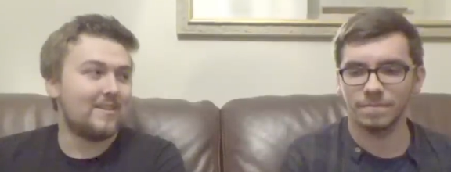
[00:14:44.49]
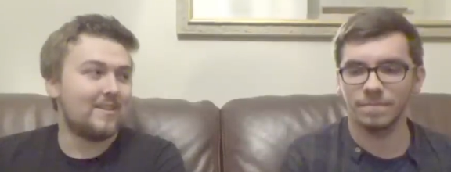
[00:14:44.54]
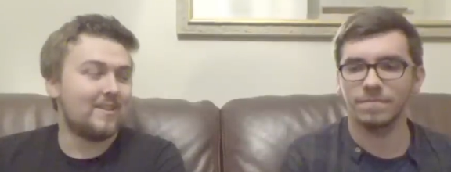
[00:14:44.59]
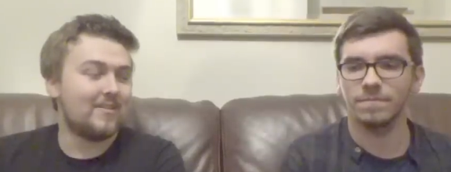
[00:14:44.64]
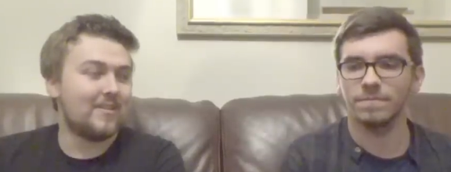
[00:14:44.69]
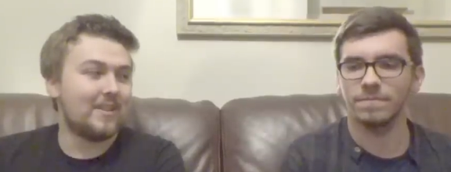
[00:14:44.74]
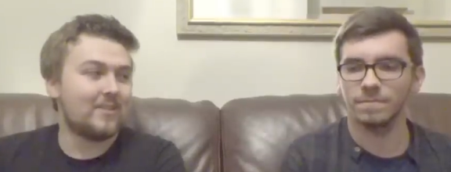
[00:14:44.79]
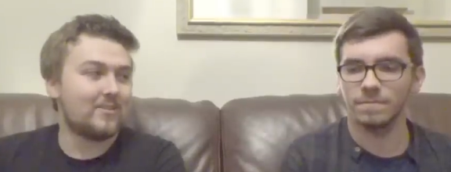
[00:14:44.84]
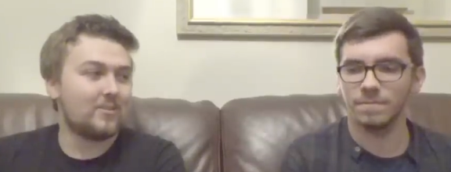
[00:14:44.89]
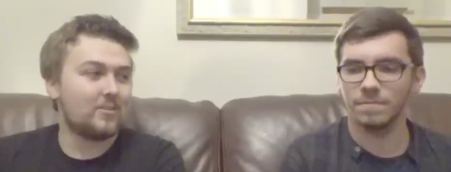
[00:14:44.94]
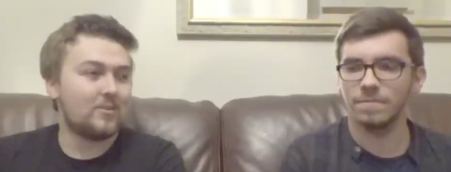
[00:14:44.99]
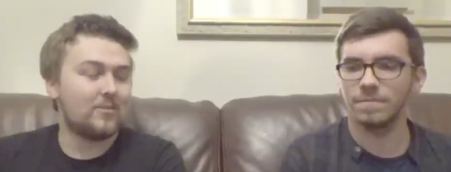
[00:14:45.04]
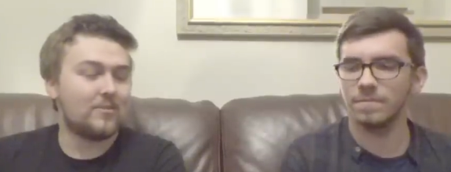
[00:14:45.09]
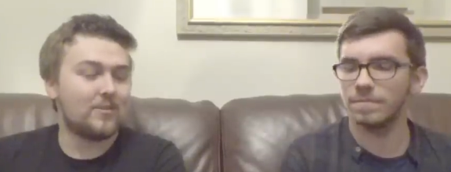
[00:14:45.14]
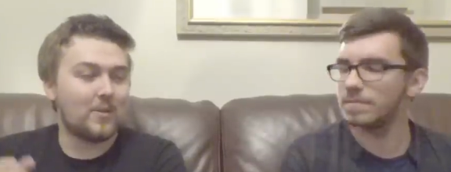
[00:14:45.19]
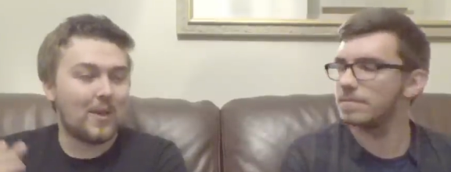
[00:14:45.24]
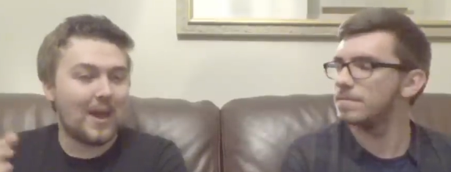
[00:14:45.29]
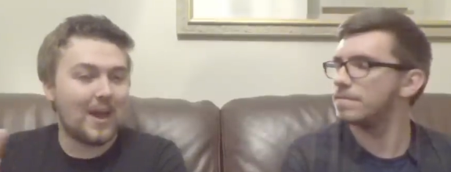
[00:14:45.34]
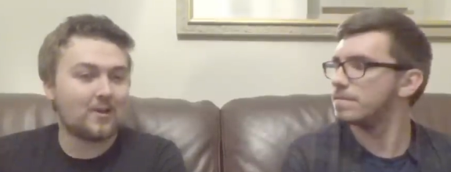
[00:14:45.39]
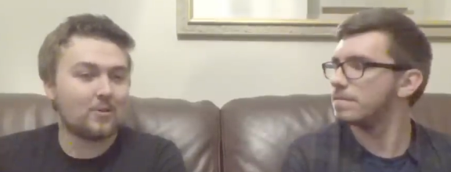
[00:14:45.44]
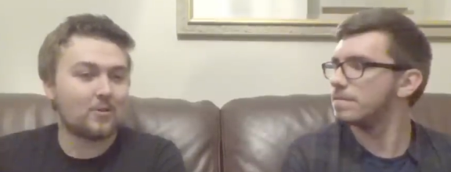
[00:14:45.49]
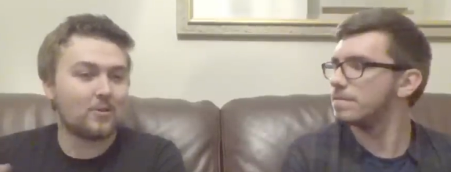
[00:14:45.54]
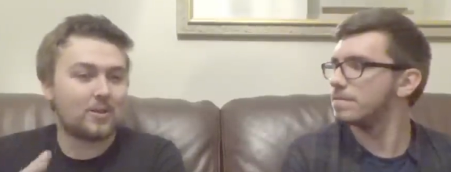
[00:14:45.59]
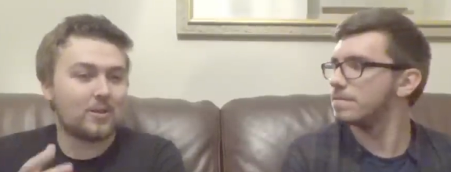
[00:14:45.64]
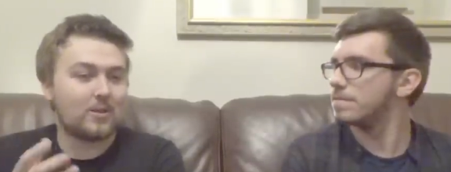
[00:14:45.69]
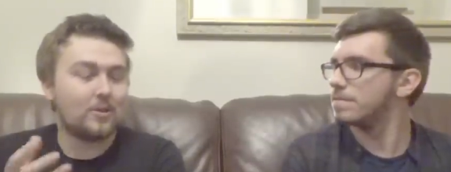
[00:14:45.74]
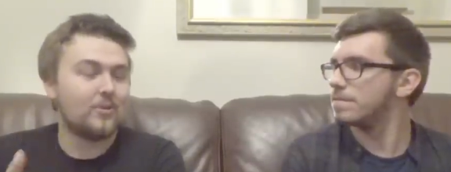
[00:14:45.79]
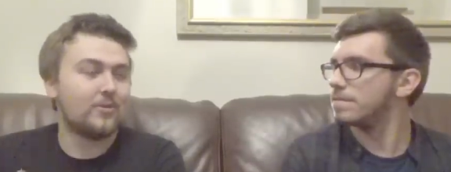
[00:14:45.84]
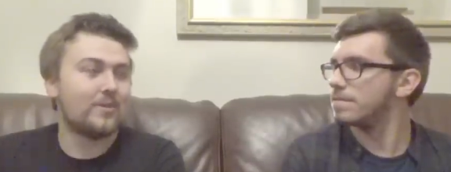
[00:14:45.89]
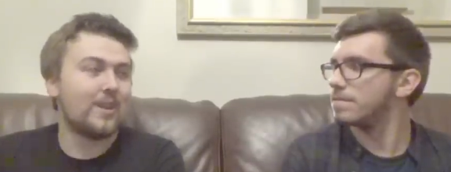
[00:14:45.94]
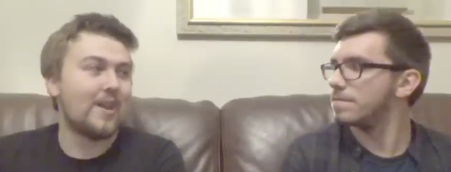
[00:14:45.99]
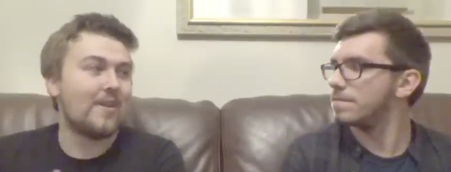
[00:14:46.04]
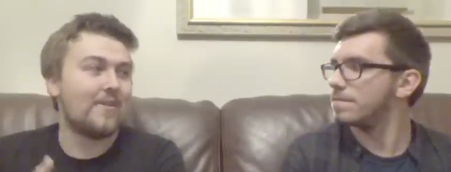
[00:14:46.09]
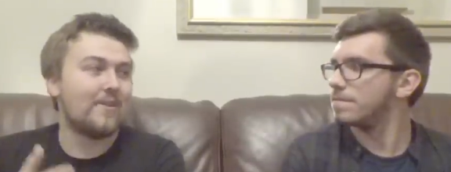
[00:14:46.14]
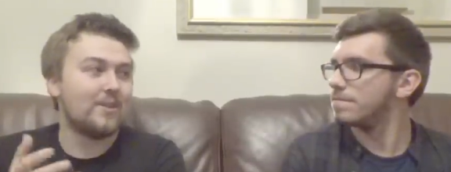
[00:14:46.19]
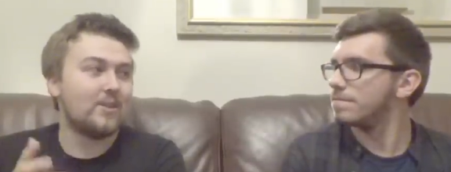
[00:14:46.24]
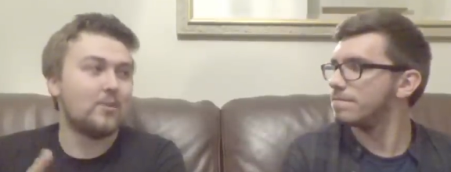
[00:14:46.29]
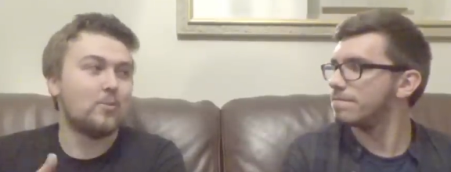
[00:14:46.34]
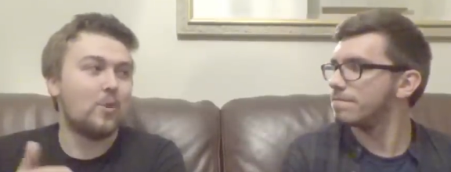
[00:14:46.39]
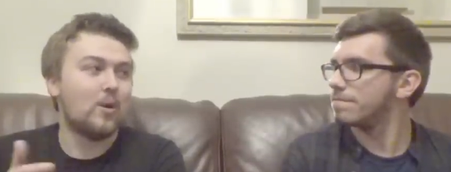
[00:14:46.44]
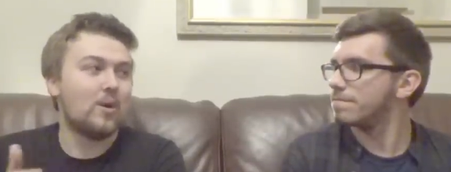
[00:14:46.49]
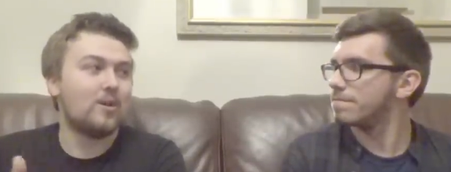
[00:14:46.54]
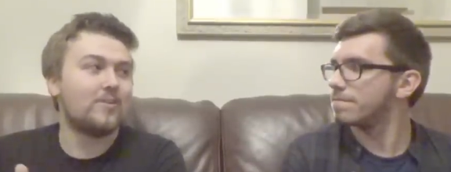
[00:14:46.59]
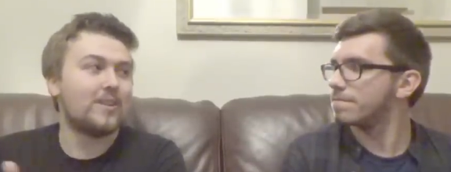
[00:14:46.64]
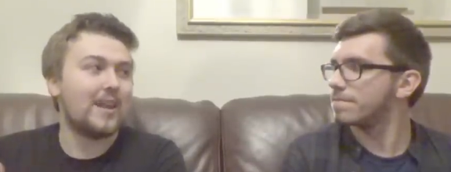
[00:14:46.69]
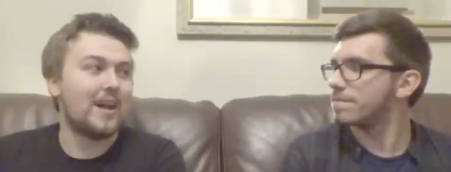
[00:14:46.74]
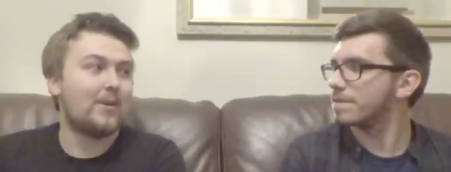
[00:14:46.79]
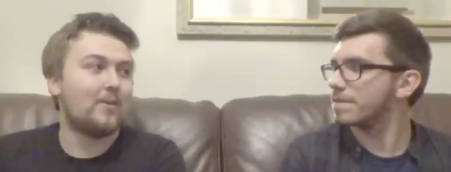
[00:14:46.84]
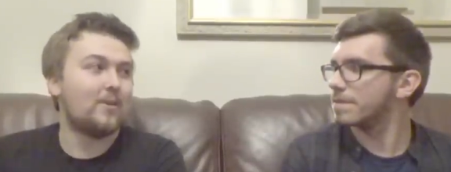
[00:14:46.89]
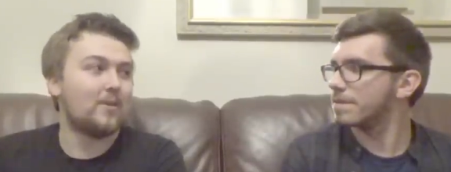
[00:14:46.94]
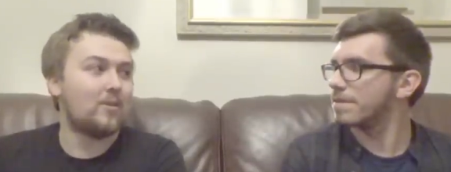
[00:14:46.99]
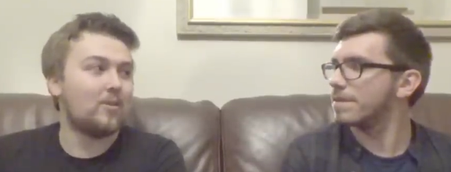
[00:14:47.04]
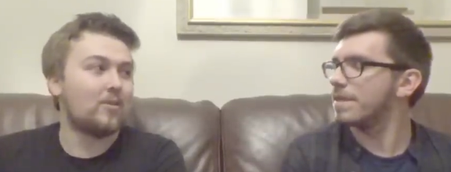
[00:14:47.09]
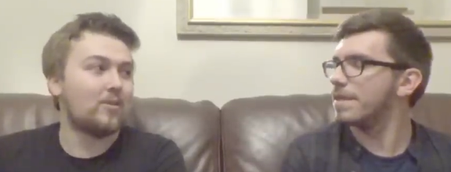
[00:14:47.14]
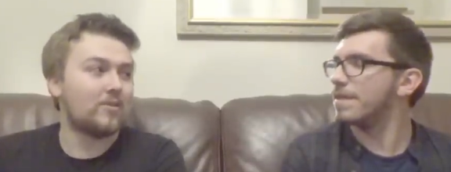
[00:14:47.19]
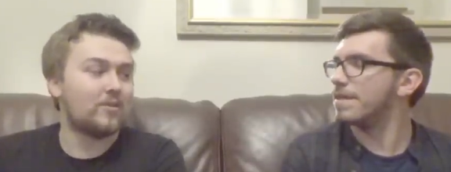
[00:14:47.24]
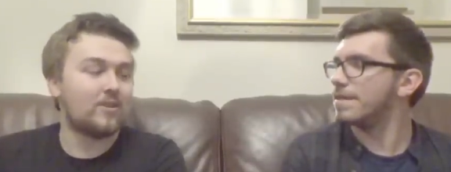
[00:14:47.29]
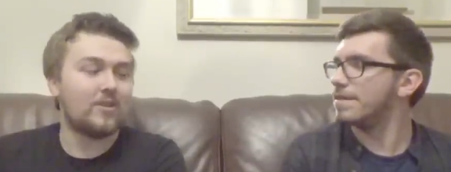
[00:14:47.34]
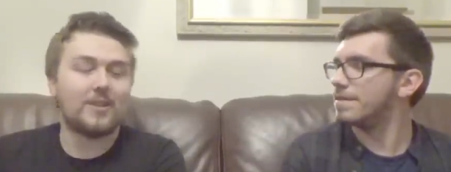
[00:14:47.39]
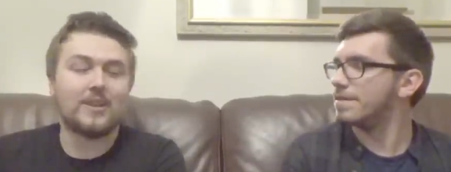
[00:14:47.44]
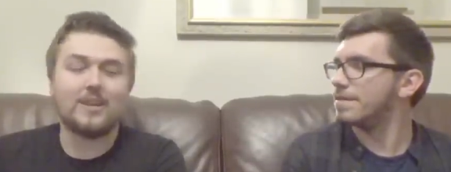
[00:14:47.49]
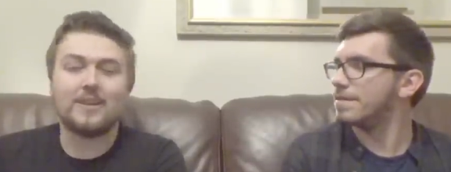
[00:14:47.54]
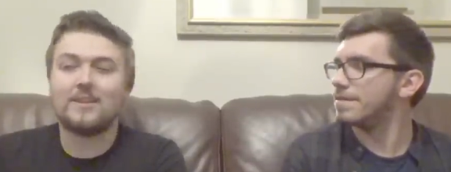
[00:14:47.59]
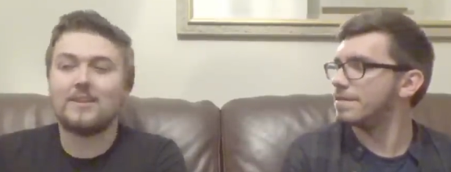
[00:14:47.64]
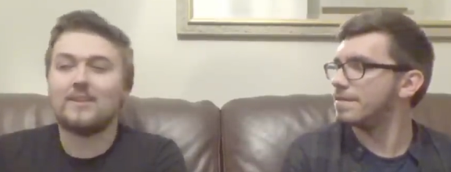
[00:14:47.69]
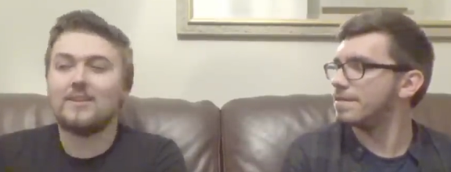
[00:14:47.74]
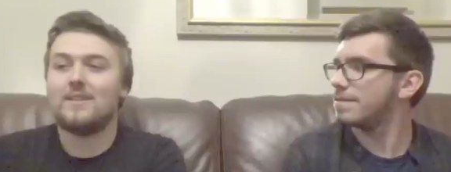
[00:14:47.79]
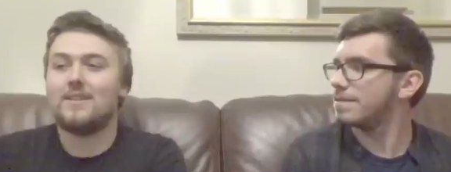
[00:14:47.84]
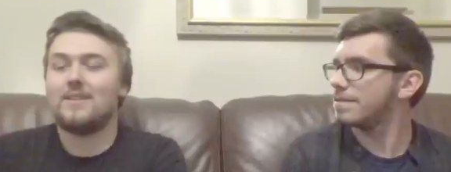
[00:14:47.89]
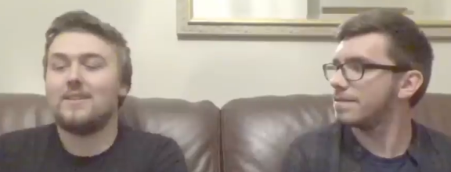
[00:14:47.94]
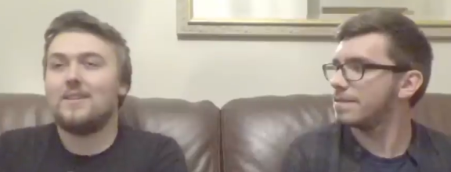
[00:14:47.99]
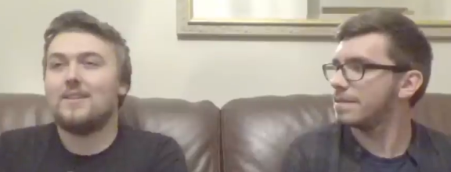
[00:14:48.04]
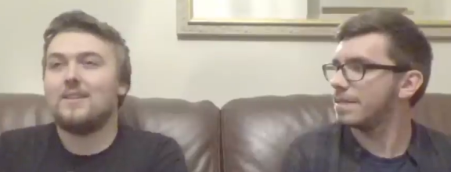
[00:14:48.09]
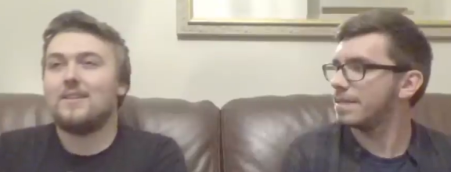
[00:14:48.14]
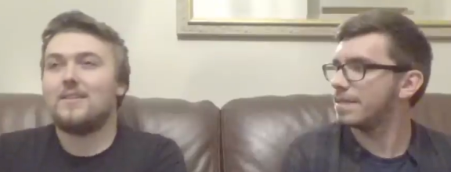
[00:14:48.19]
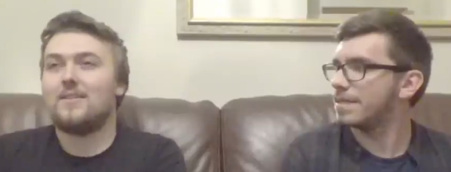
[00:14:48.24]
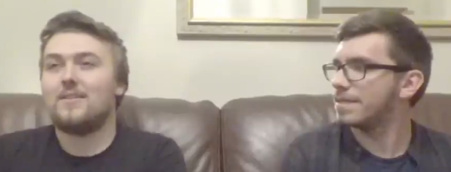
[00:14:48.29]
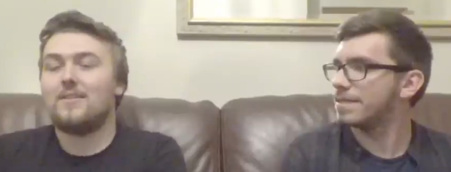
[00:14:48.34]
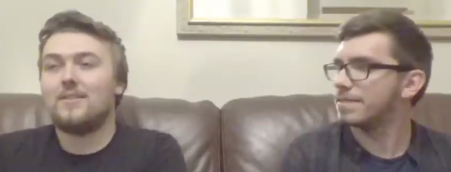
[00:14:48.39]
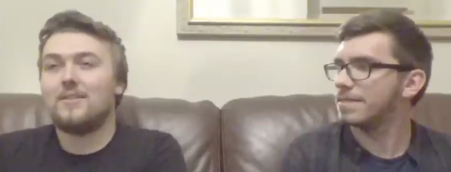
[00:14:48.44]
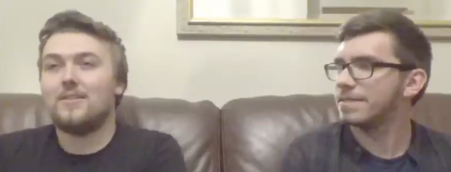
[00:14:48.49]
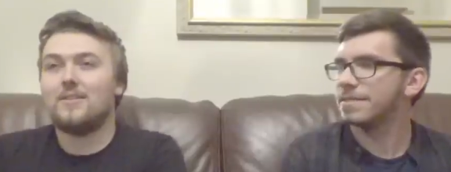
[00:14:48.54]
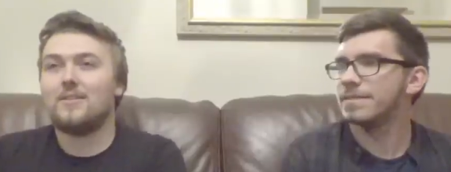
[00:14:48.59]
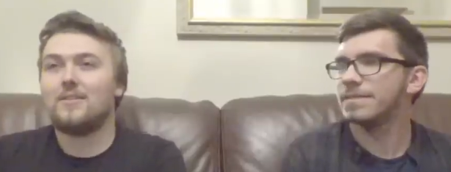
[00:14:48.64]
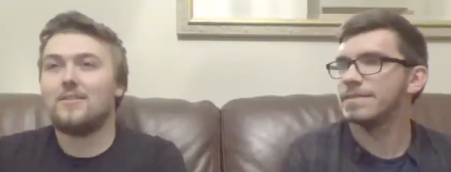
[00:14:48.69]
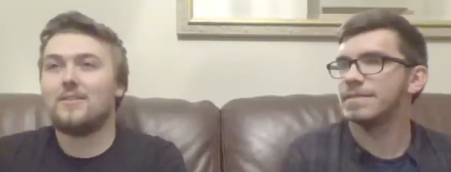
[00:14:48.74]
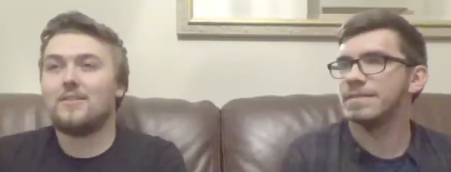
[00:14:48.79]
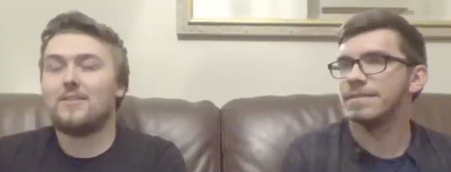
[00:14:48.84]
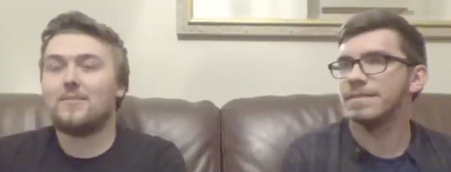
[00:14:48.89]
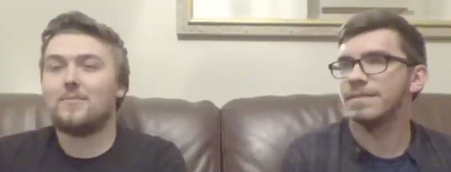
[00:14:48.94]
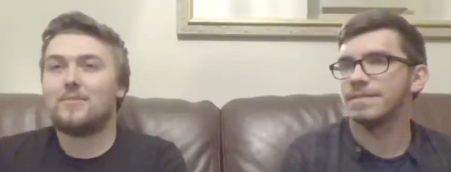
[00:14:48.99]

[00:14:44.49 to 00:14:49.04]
Speaker 1: and they sort of you had all the clues there and you worked it out alongside yeah. the the